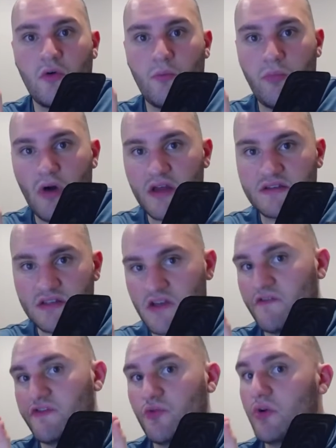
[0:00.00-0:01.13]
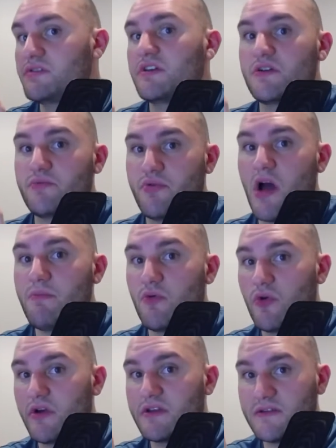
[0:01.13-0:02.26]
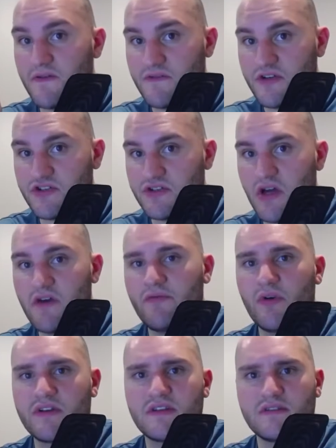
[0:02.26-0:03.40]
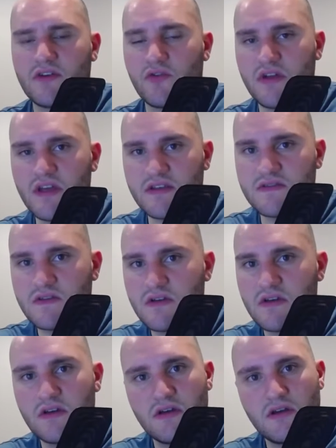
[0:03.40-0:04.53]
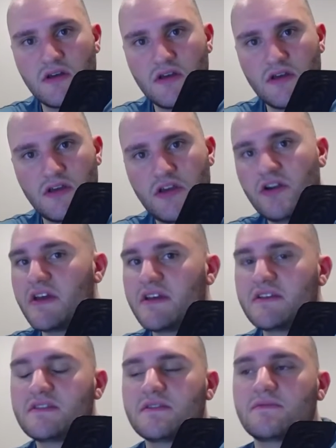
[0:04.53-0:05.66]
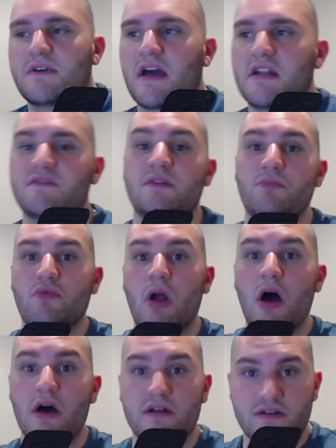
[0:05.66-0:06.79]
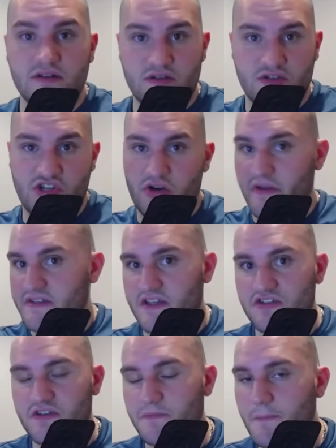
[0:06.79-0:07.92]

But if you want a proper working definition of what a tone is, here is kind of the broad generalization.